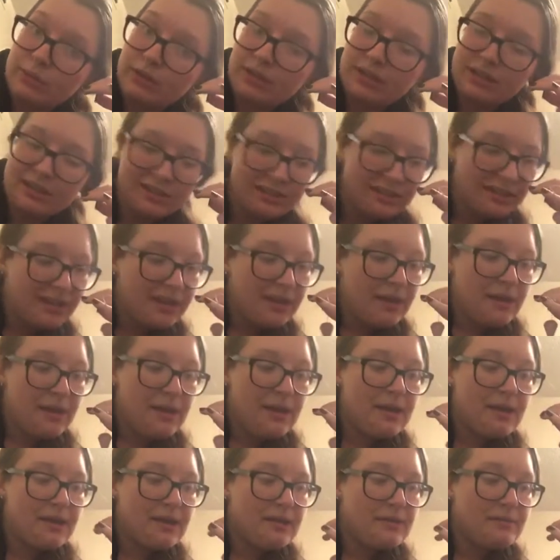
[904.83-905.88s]
one.
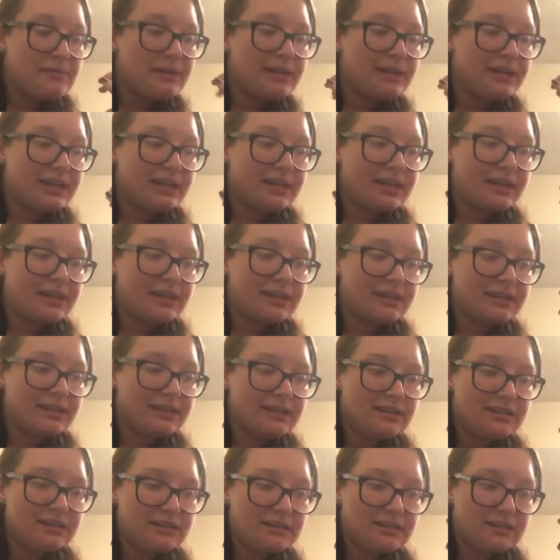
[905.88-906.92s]
But yeah,
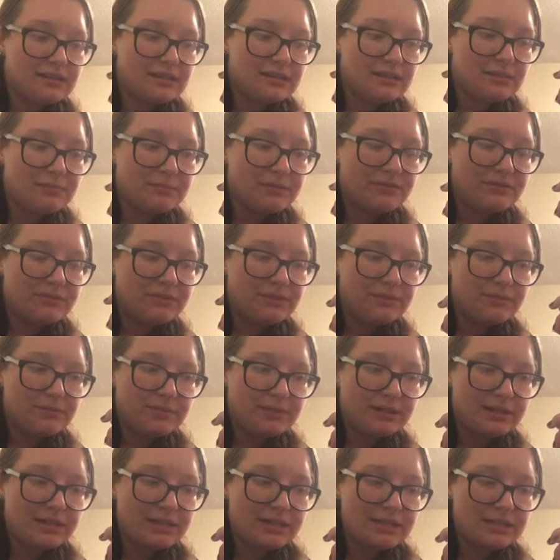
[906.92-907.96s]
if you
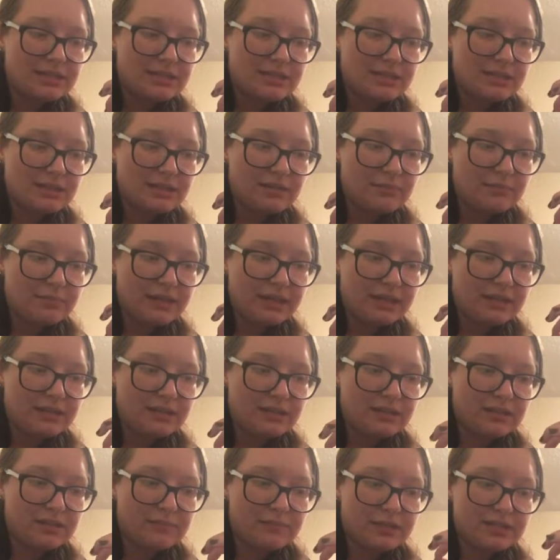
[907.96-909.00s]
want a
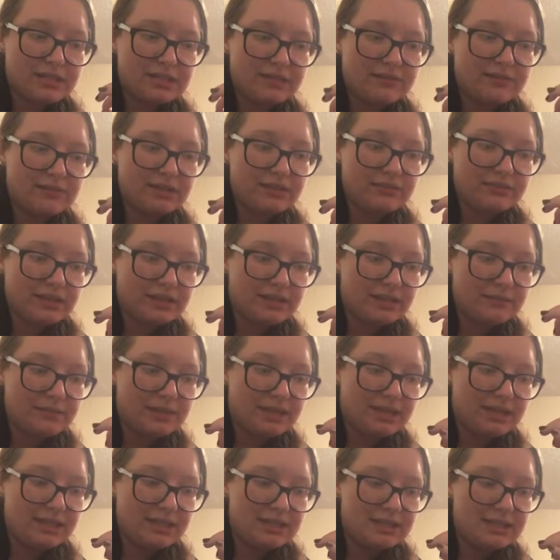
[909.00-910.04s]
pendulum, I definitely
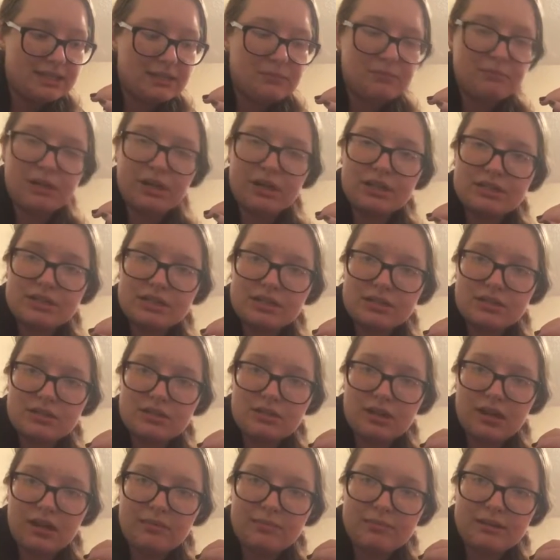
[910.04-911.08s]
recommend in-person
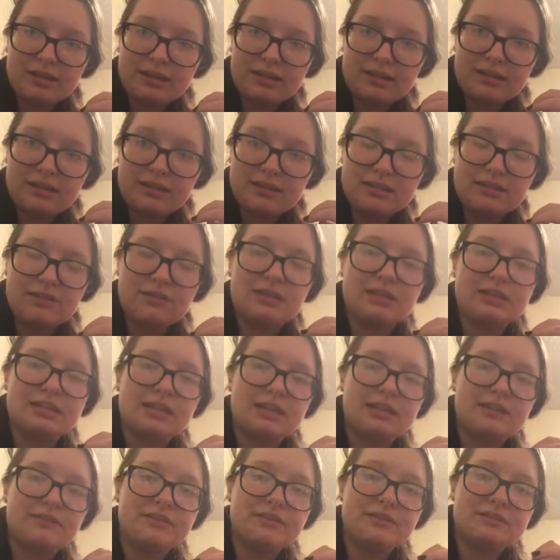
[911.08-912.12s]
shopping. You can
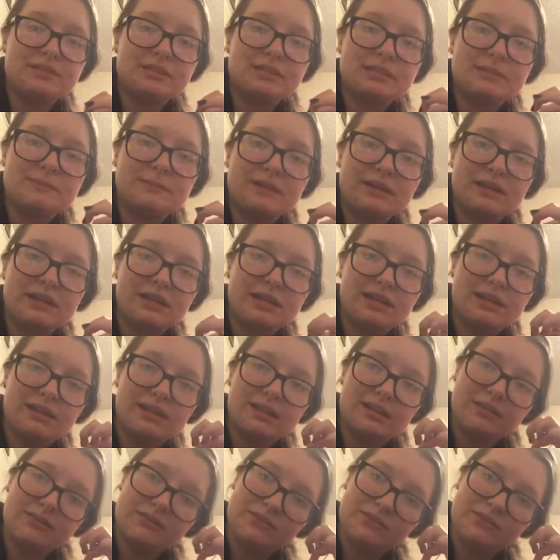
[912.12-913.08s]
tell if there's a spirit in it